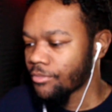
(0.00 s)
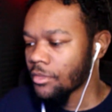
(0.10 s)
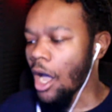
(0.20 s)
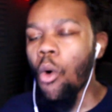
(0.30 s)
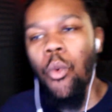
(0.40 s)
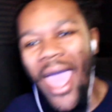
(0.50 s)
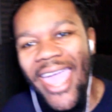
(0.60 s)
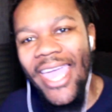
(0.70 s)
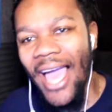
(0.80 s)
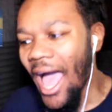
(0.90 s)
No
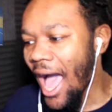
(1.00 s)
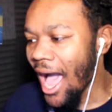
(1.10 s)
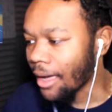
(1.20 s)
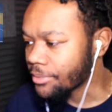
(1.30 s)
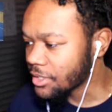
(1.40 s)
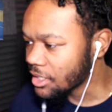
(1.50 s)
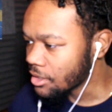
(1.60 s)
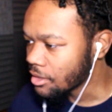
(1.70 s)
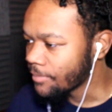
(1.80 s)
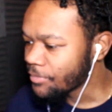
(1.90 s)
way he got hops.
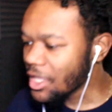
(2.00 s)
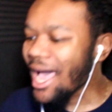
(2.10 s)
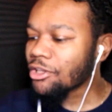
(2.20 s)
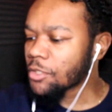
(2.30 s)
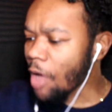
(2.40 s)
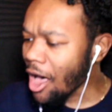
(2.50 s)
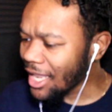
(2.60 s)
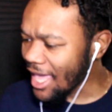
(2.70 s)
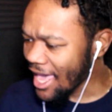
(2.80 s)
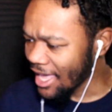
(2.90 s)
Look how
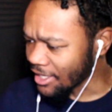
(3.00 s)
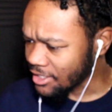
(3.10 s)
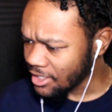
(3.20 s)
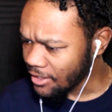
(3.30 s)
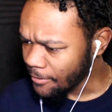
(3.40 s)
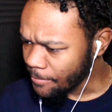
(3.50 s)
small he is.